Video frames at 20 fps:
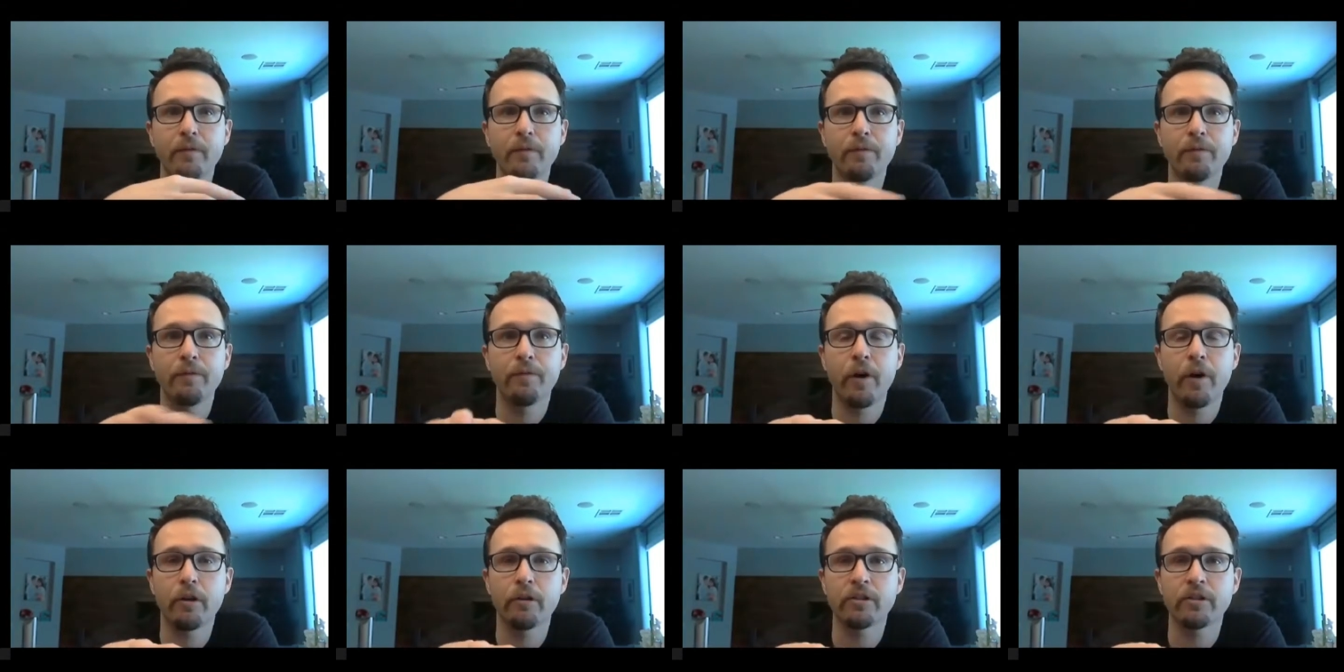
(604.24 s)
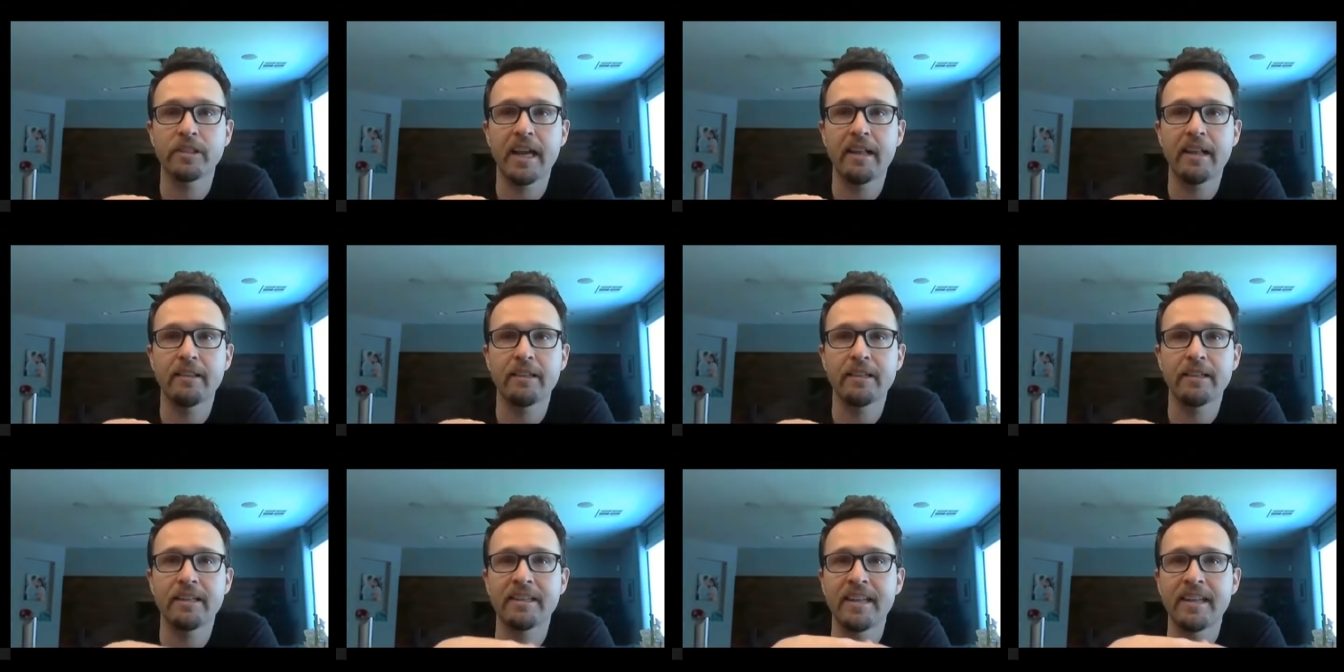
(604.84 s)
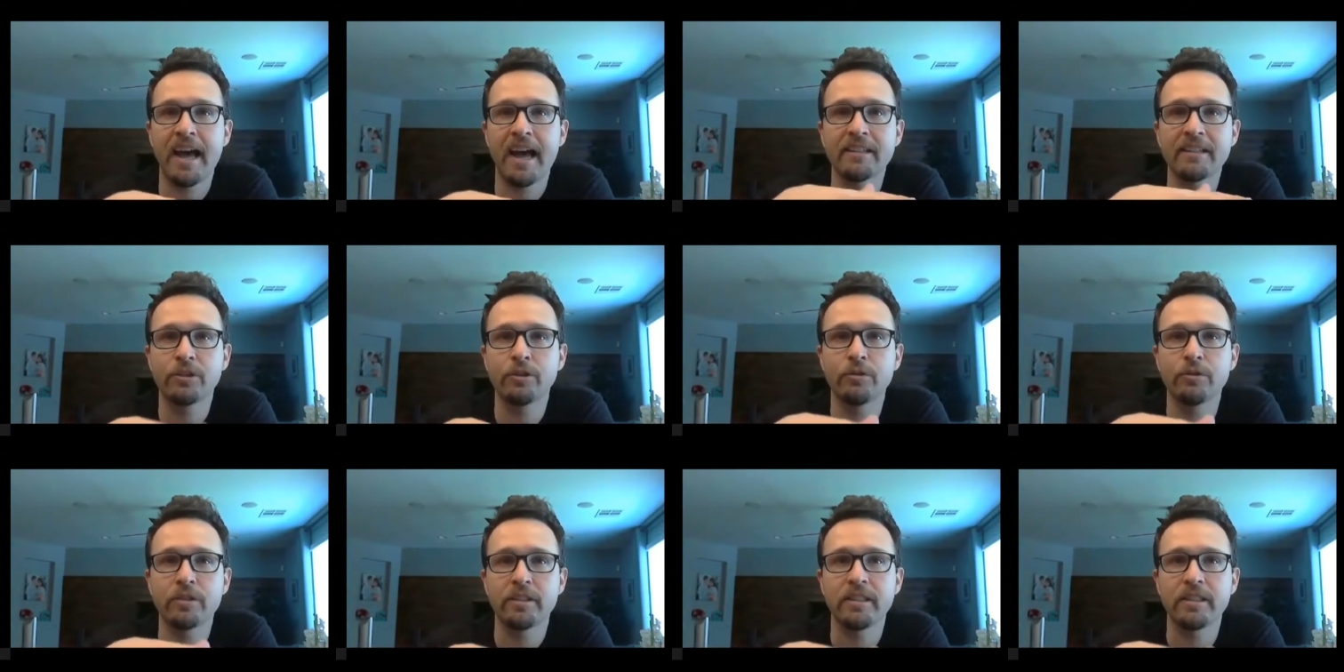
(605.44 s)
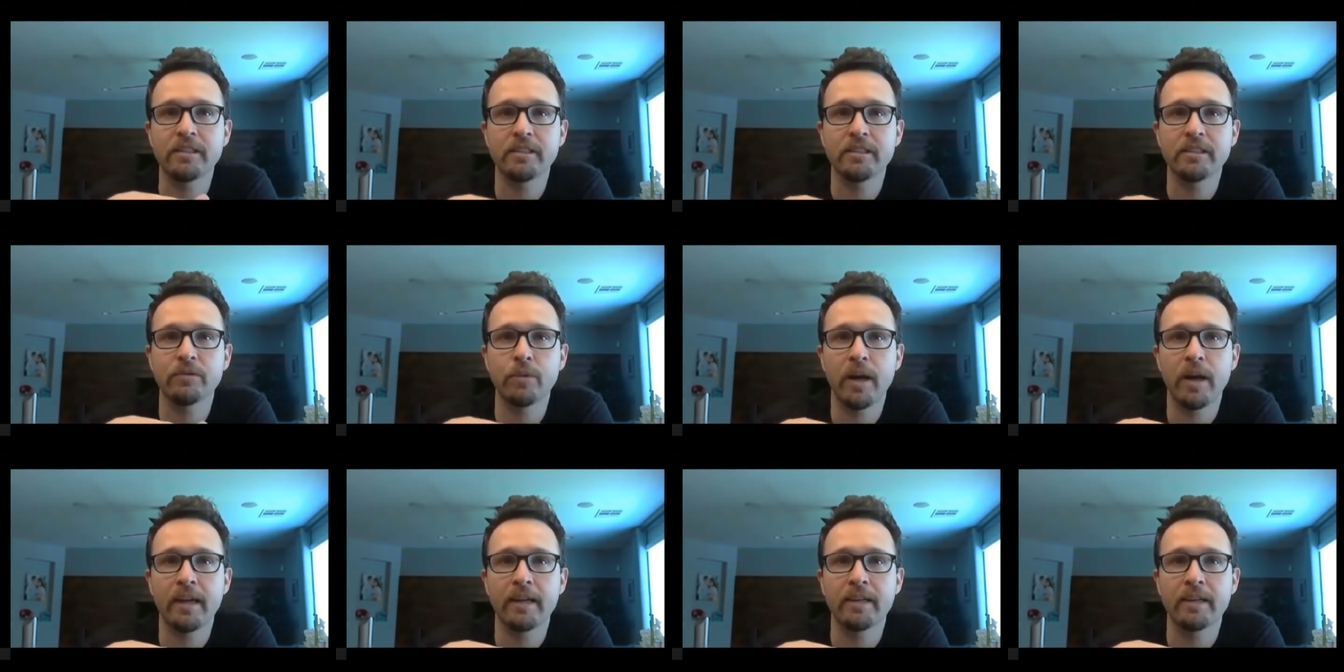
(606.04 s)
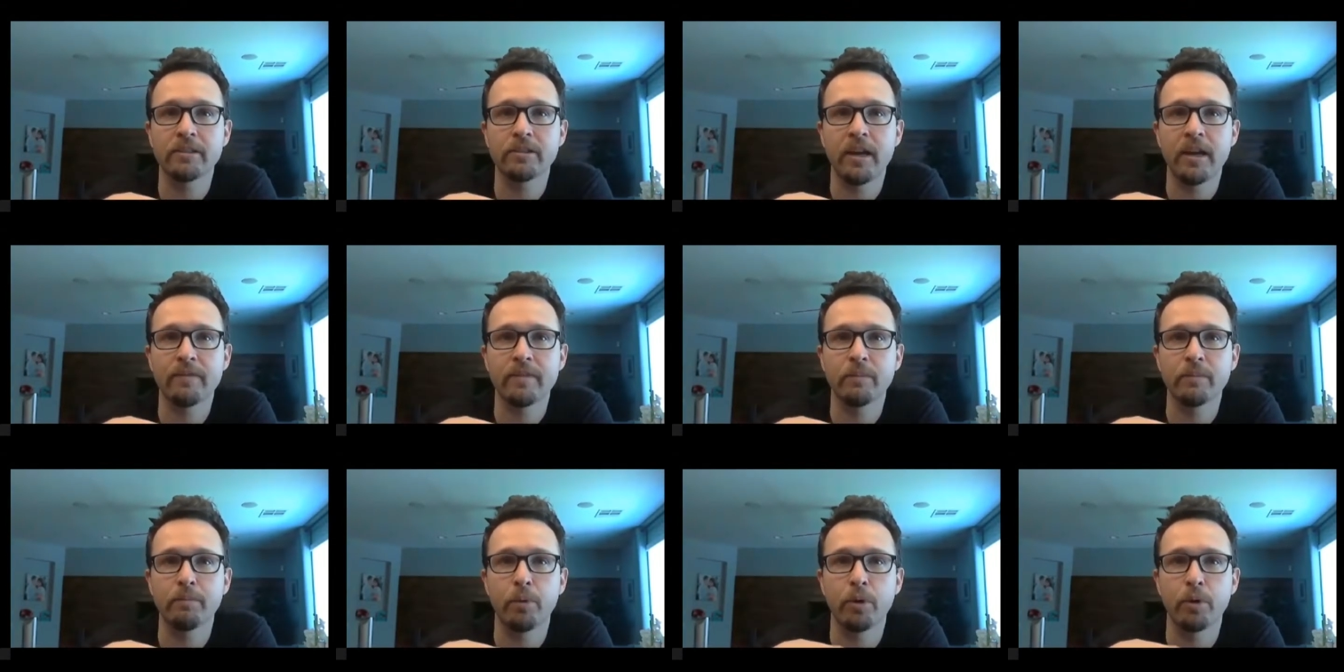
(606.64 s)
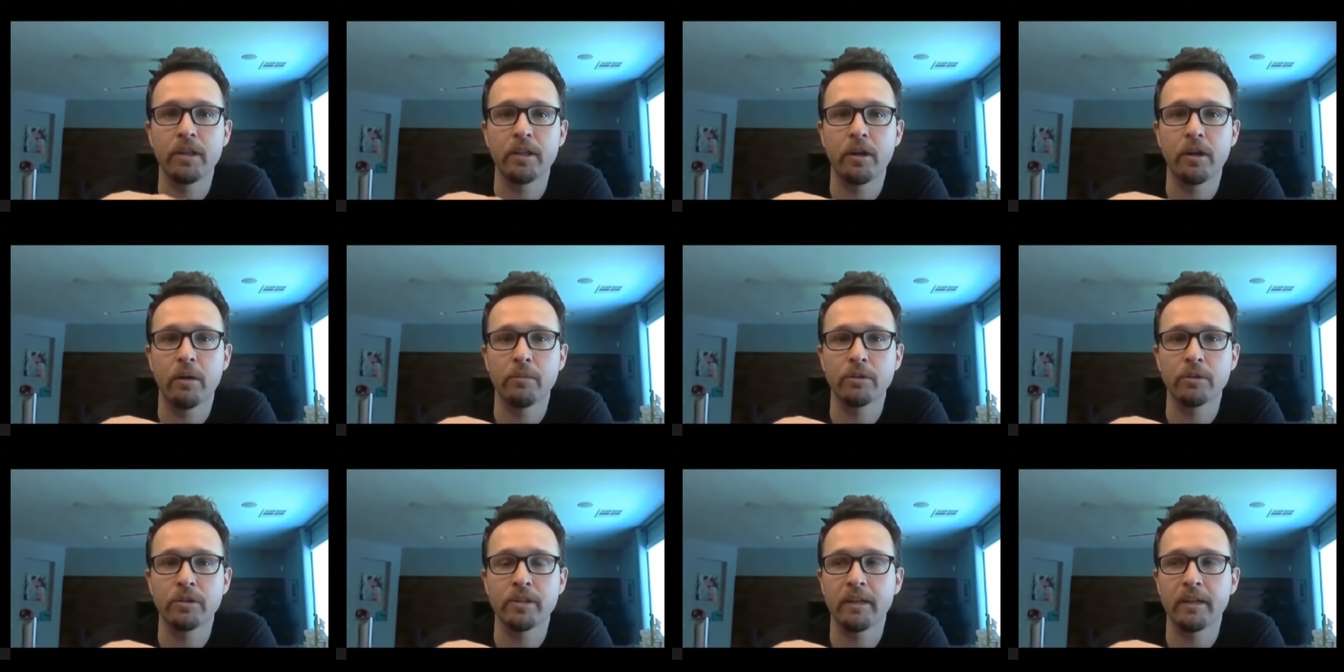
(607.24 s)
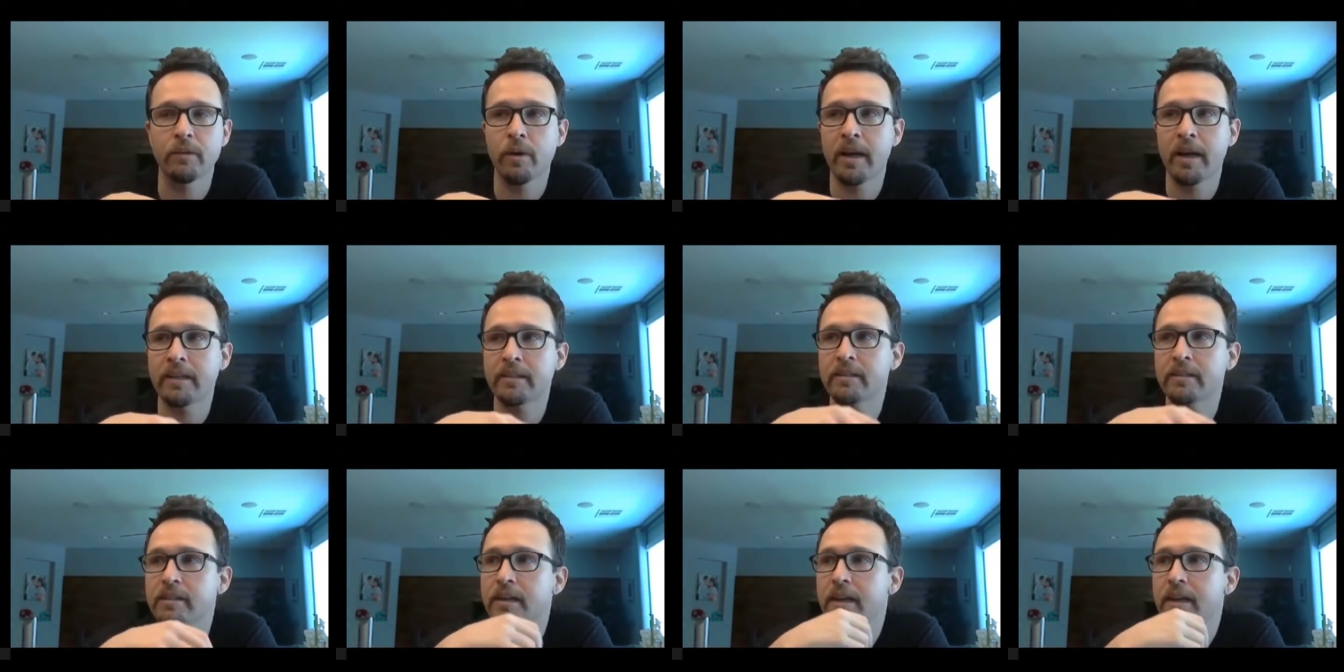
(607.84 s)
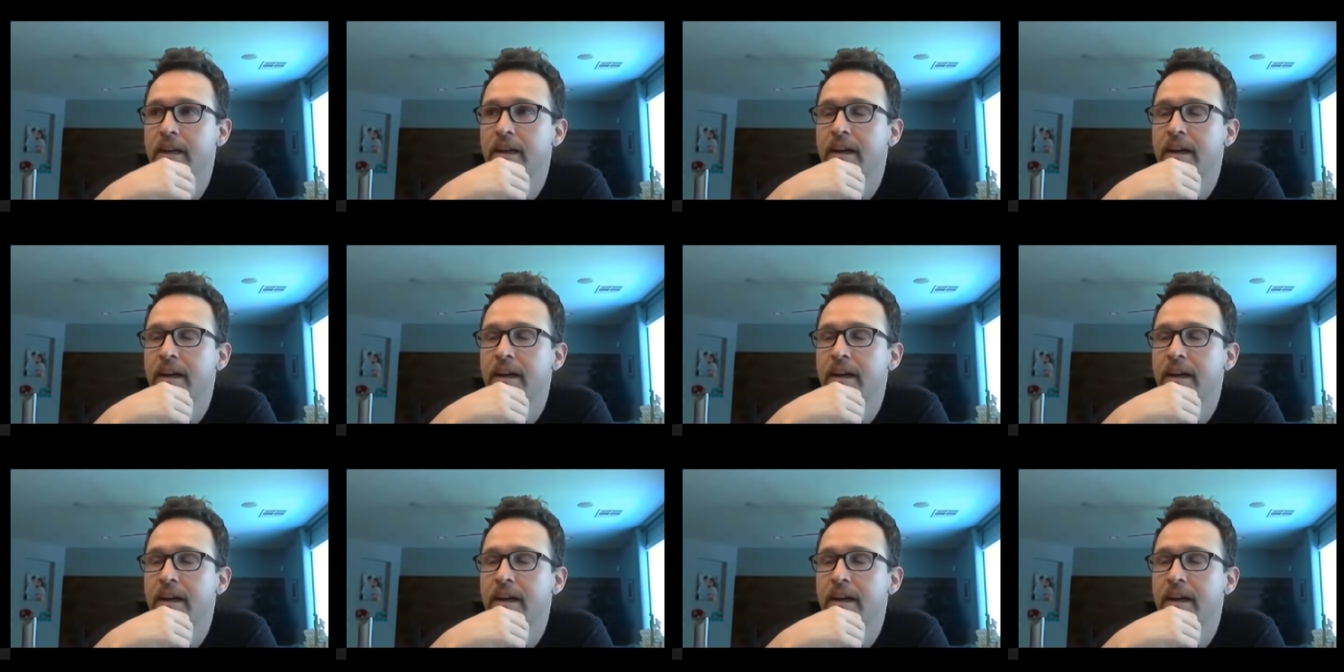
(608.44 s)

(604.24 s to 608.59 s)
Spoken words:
Faro salad, not too seasoned, right? Because you have to boil it almost like rice.